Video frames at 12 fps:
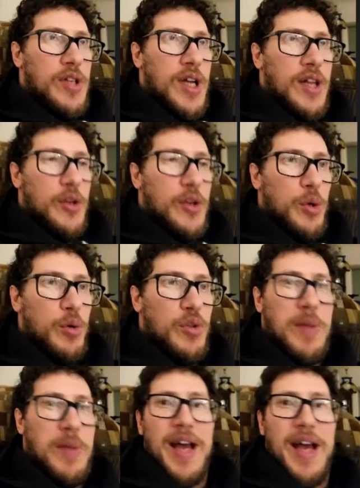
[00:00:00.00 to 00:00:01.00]
you said, the
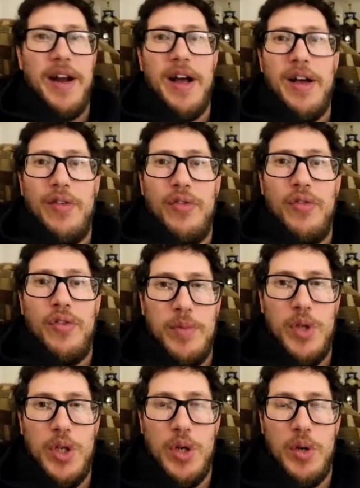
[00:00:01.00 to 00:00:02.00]
truth is bad enough.
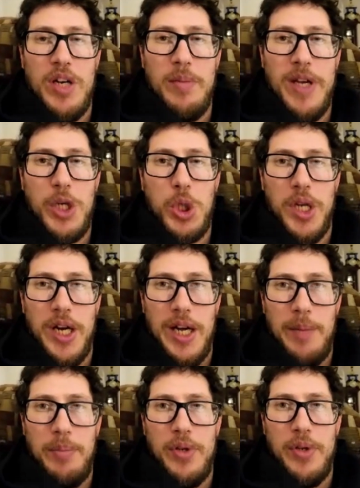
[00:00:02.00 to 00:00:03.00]
You don't need to make shit
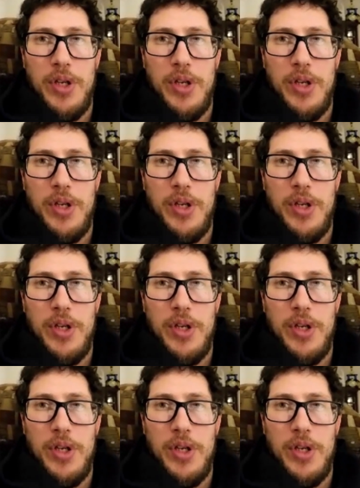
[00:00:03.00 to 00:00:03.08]
up.